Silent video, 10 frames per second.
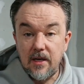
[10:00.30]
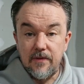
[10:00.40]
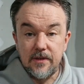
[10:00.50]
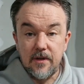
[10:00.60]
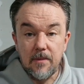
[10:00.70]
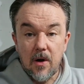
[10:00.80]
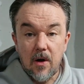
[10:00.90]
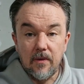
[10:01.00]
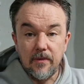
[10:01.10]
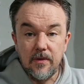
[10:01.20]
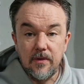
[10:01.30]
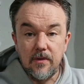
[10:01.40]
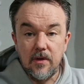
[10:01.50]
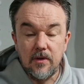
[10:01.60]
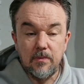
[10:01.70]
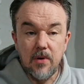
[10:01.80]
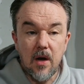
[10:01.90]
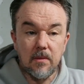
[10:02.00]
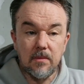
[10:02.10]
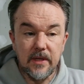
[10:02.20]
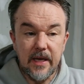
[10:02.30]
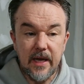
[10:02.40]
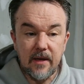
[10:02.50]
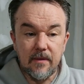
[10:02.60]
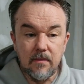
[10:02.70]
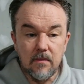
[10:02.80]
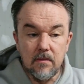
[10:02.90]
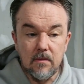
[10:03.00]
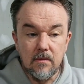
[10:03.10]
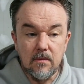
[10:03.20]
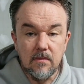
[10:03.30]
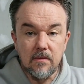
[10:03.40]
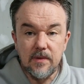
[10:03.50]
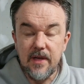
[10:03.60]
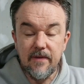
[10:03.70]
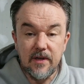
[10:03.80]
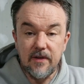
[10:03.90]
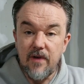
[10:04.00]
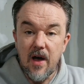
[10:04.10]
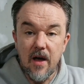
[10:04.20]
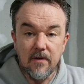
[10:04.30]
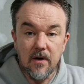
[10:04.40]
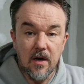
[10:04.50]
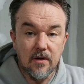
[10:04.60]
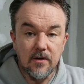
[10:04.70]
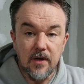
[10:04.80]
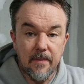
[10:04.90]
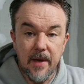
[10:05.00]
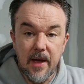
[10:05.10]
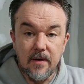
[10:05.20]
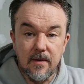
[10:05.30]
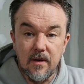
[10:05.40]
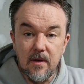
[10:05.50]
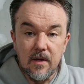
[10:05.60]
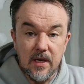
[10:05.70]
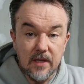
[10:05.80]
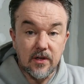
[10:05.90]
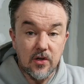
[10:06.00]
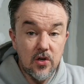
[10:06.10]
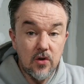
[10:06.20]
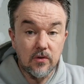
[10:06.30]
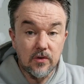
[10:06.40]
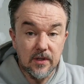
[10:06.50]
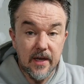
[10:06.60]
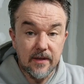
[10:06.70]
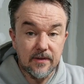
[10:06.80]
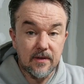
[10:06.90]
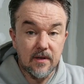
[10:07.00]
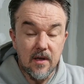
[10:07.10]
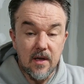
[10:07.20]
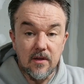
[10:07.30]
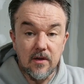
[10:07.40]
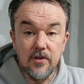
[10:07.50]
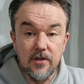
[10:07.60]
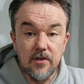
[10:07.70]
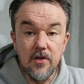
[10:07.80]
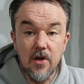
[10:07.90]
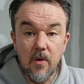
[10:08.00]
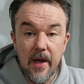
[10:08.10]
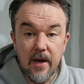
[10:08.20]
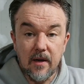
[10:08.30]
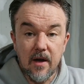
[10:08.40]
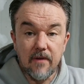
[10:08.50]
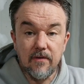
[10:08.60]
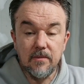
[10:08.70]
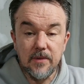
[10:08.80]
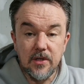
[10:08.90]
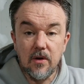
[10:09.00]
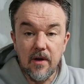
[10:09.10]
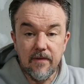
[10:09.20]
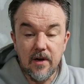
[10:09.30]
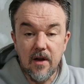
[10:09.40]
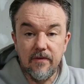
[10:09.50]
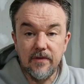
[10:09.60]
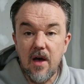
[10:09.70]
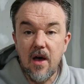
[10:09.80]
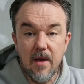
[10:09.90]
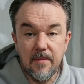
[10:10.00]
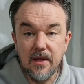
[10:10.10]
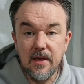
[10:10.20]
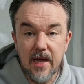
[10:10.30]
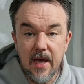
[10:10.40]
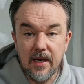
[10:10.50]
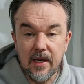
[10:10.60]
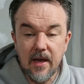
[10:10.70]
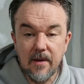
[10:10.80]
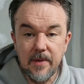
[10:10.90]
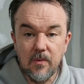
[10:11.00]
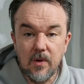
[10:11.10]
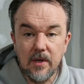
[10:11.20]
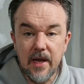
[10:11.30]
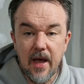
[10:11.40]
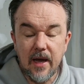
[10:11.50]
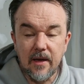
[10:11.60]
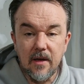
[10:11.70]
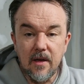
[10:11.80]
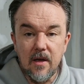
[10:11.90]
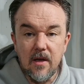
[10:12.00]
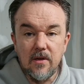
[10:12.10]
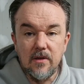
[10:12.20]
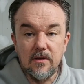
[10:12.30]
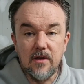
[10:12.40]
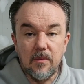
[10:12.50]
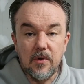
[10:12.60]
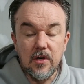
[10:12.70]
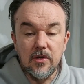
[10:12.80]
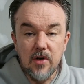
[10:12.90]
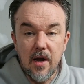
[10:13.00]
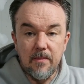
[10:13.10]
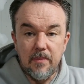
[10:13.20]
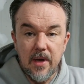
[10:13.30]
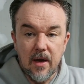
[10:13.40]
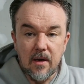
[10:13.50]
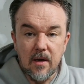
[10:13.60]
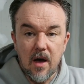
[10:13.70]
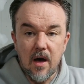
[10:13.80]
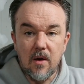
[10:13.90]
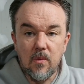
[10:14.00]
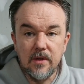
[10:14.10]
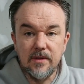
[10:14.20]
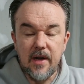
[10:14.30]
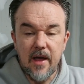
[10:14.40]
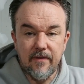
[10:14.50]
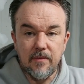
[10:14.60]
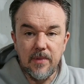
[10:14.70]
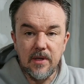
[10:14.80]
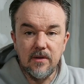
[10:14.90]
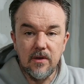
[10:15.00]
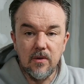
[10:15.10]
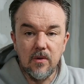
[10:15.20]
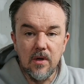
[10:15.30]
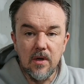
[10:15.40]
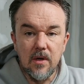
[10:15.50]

to visit them all. There's probably 75 or 100, I bet. It's a huge list. There's just no way to cover them. You don't have enough time in the day to get them in one day. So I'm going to try and pick ones that I haven't been to